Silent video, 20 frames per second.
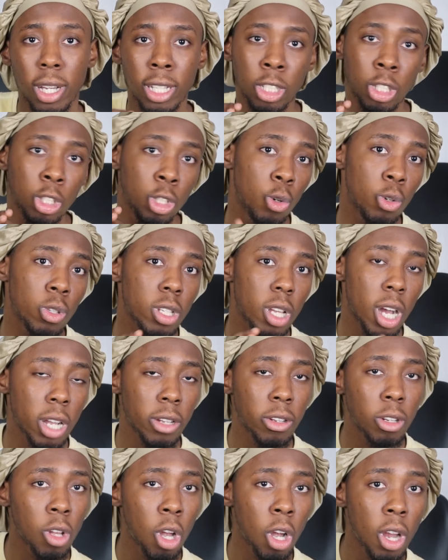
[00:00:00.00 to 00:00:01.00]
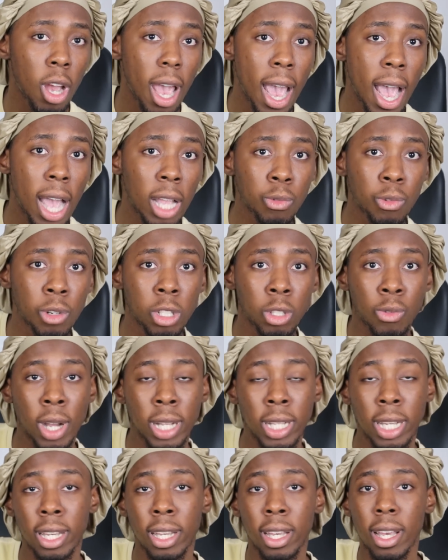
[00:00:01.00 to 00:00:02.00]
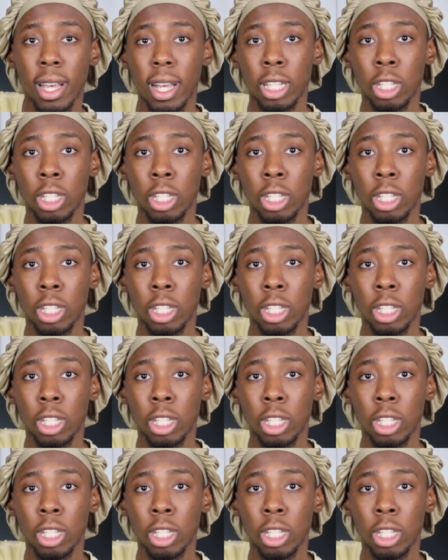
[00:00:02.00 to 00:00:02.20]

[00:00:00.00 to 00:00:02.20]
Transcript: is use the $100 AdWords credit